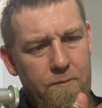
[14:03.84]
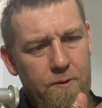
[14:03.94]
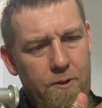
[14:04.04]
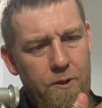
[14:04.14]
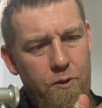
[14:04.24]

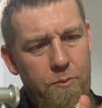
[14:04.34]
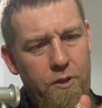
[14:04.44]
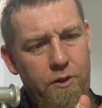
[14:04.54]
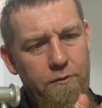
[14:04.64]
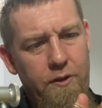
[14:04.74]
On this
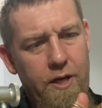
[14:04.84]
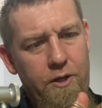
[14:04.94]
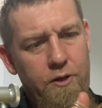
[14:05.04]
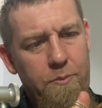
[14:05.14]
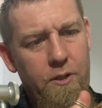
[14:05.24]
particular fly, I
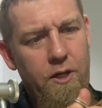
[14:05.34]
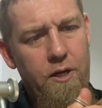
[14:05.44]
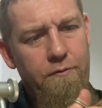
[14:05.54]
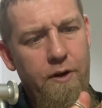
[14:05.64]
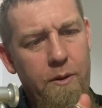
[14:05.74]
trapped a
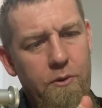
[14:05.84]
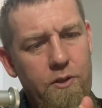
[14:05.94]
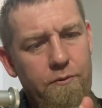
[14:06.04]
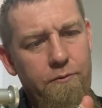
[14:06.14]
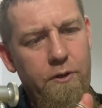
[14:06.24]
lot of
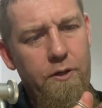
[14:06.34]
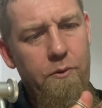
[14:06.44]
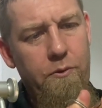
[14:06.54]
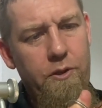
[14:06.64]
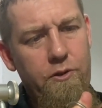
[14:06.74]
fibers in front.
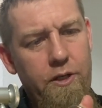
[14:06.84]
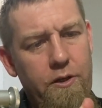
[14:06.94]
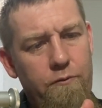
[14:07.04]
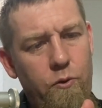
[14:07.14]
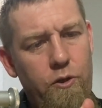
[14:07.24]
We want to try
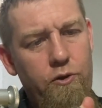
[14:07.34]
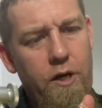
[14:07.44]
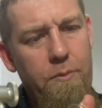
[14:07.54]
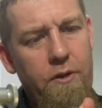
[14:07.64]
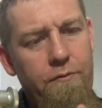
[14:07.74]
to avoid
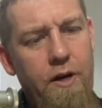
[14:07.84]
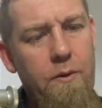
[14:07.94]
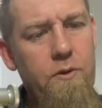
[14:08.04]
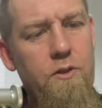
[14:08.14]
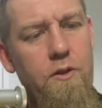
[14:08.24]
trapping the
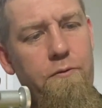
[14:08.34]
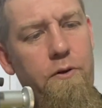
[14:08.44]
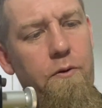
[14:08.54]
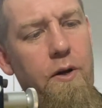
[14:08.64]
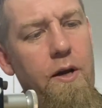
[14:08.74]
fibers on the
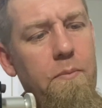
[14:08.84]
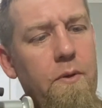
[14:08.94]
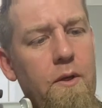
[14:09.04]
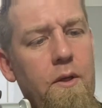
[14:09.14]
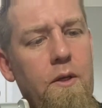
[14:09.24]
front wrap.
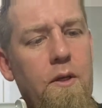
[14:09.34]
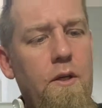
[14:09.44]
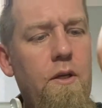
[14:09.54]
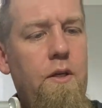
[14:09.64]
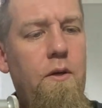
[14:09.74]

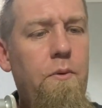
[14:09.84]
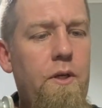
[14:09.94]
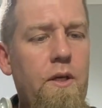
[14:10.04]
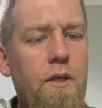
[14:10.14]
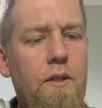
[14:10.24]
And we
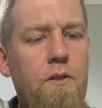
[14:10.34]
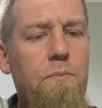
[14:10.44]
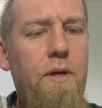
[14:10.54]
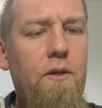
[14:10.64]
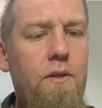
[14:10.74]
can get this
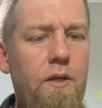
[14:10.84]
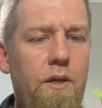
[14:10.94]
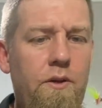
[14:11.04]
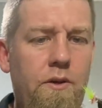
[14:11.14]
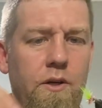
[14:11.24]
back
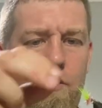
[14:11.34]
together. It'll